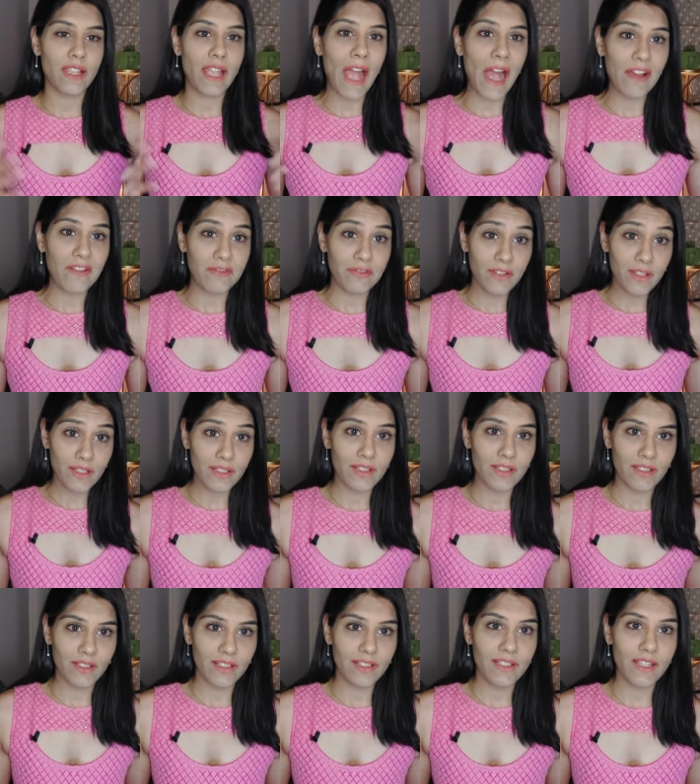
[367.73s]
caffeine
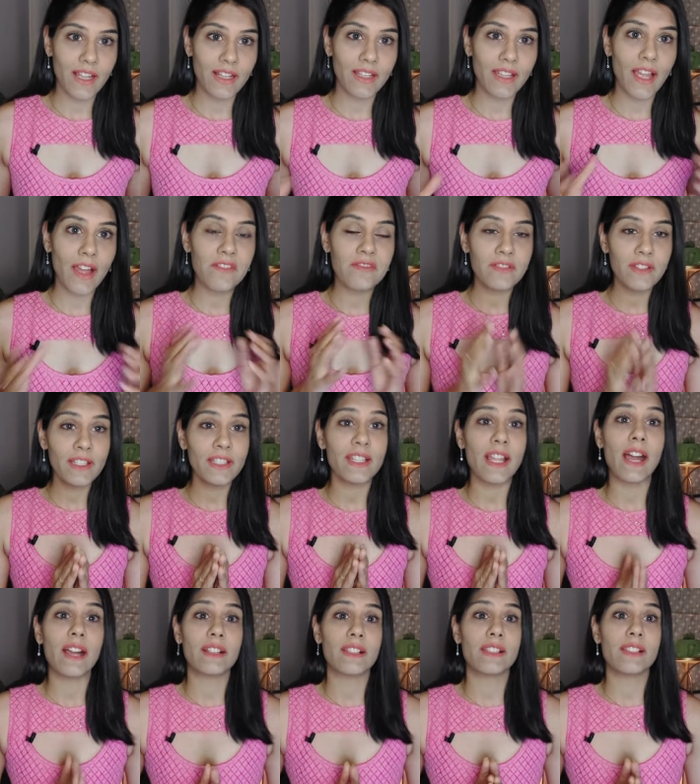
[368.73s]
in it, and caffeine
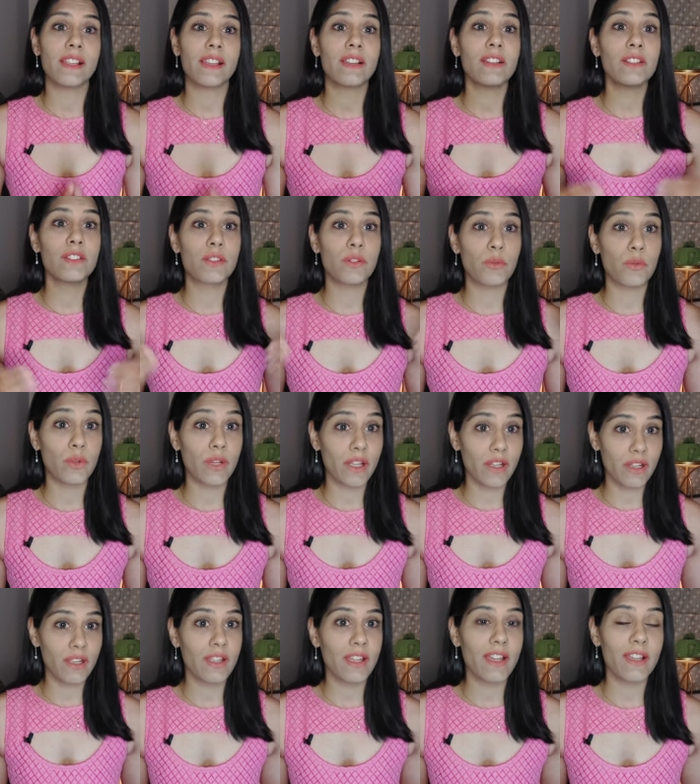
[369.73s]
acts like a
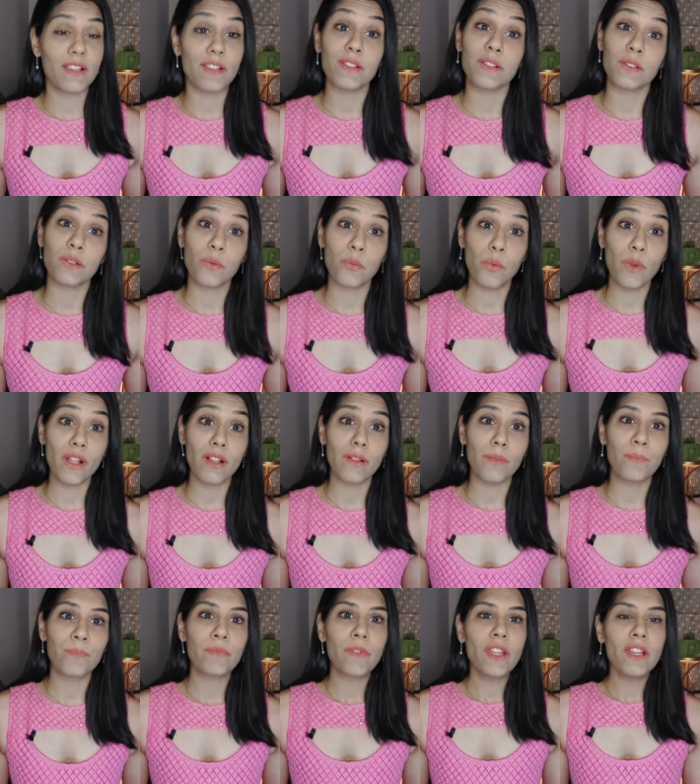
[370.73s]
diuretic as well.
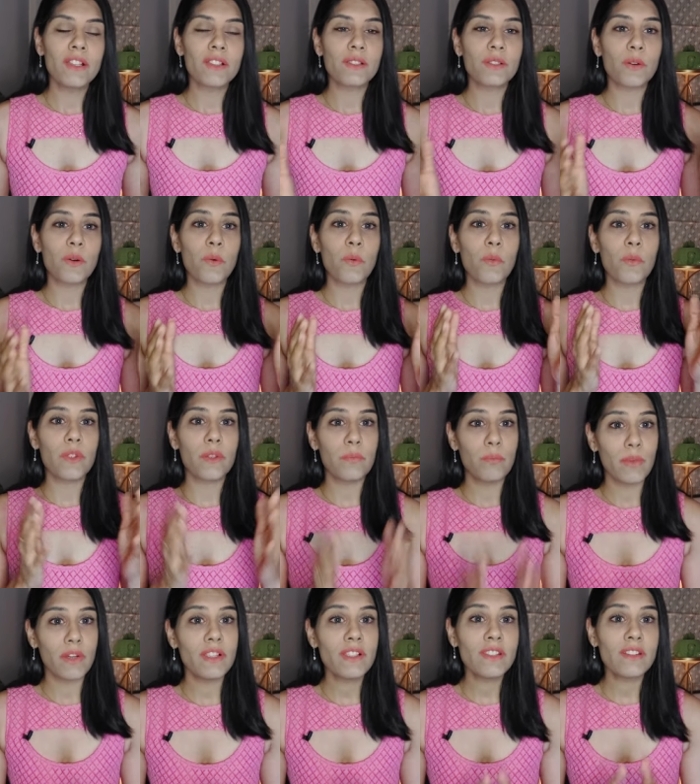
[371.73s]
So we
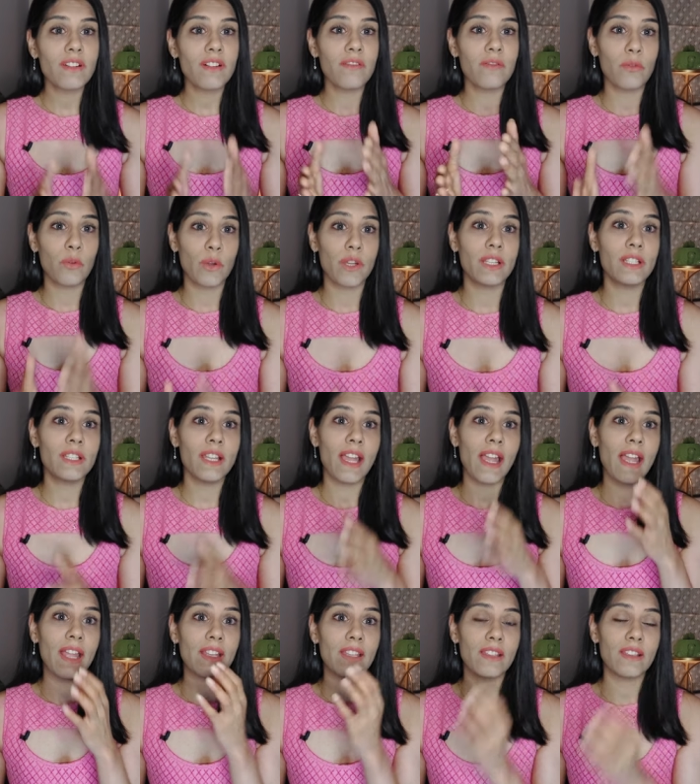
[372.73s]
must avoid
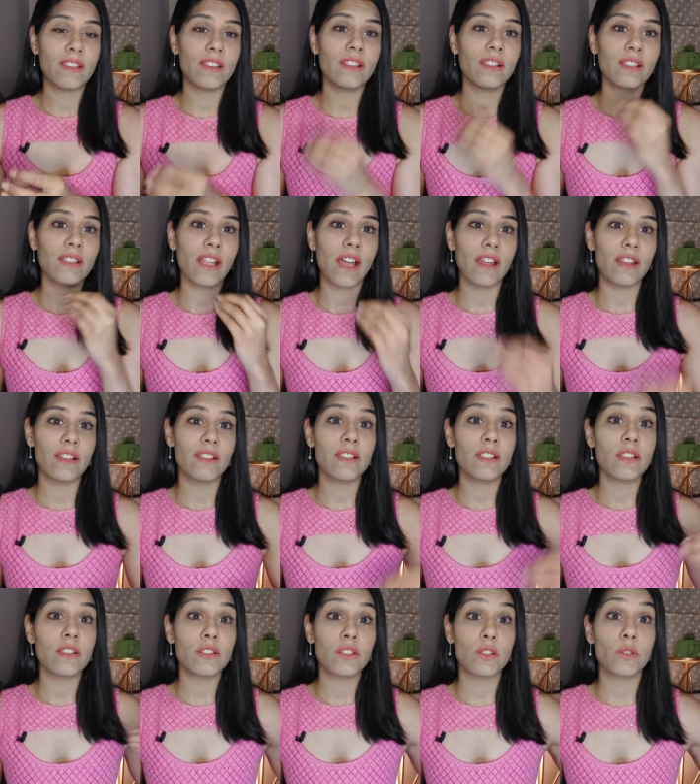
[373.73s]
anything that is
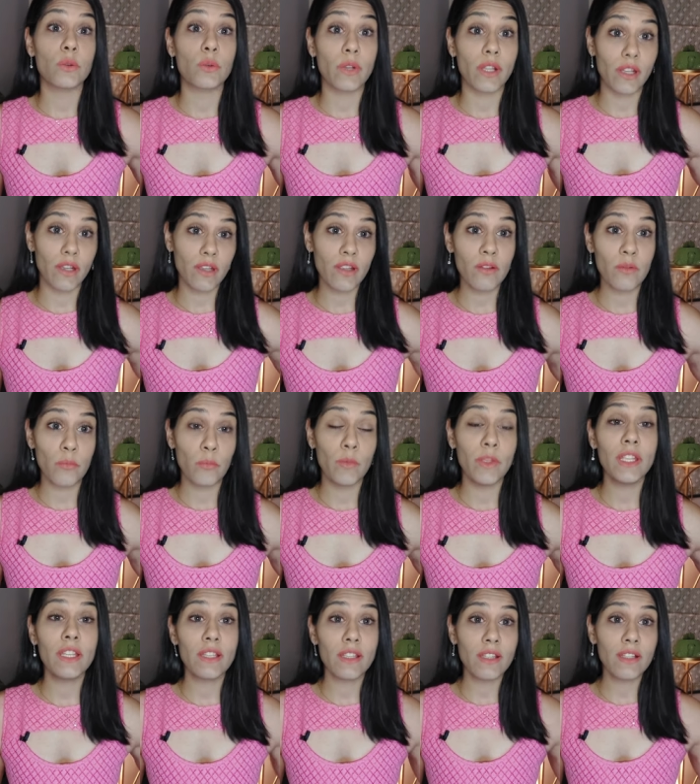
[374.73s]
diuretic,
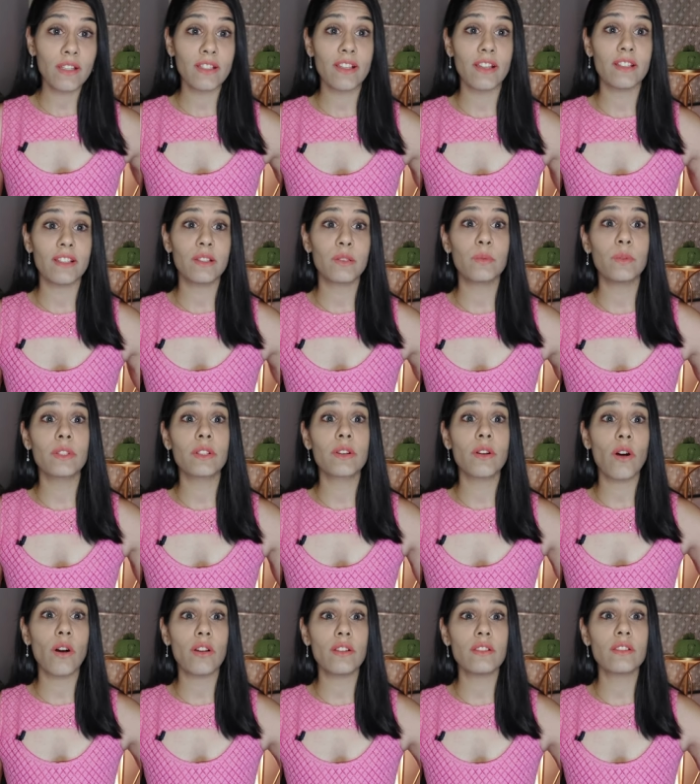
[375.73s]
meaning that it will
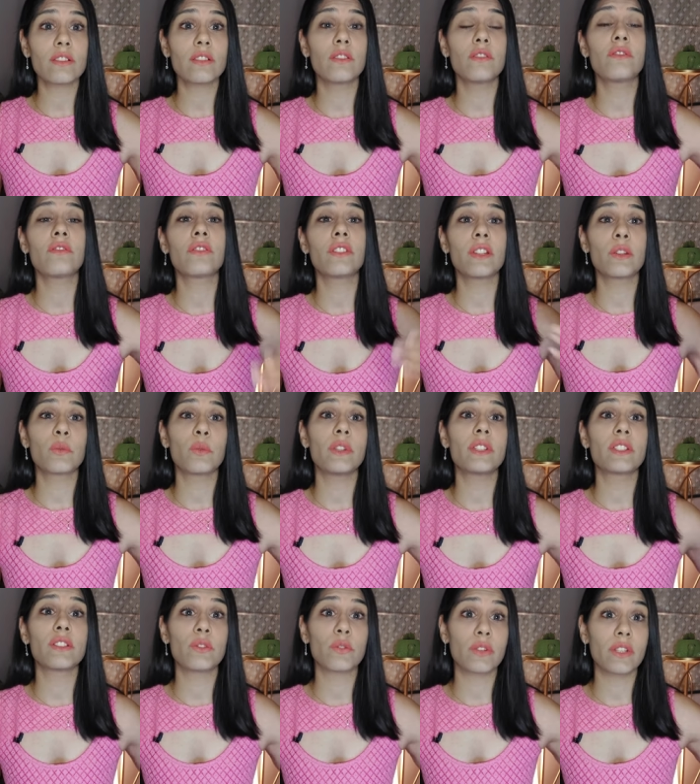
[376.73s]
cause you
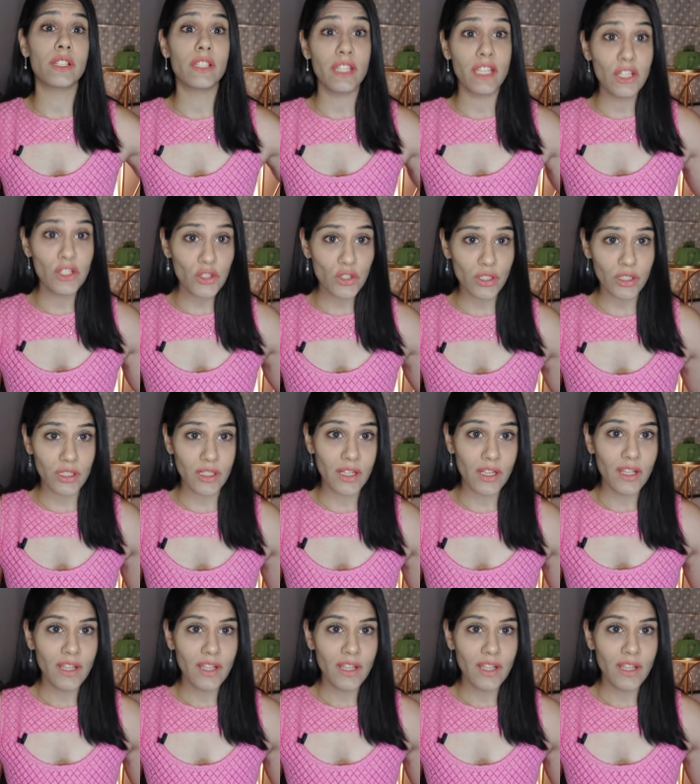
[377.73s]
frequent urination.